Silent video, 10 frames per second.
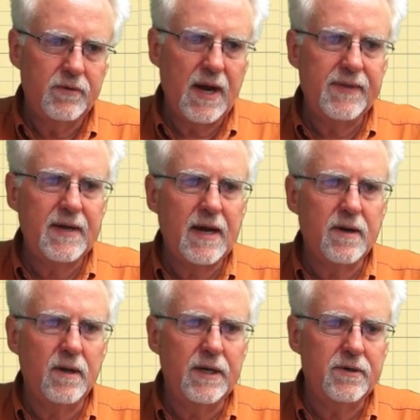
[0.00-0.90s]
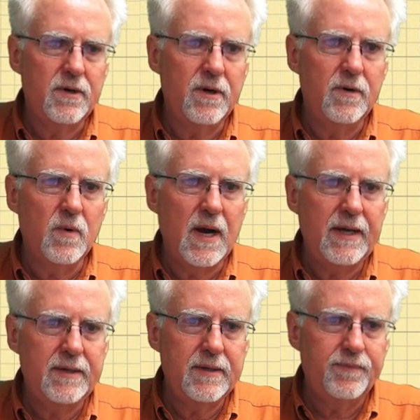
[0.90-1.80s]
I think I call it turn
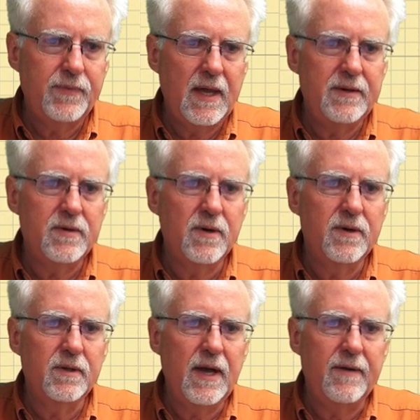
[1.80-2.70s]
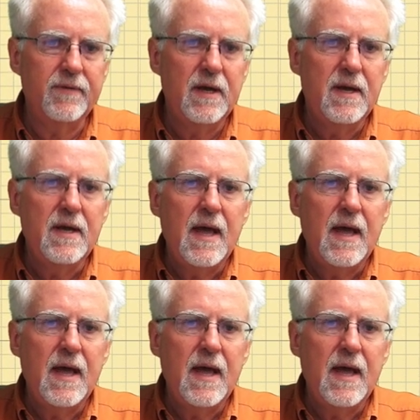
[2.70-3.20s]
right and turn left.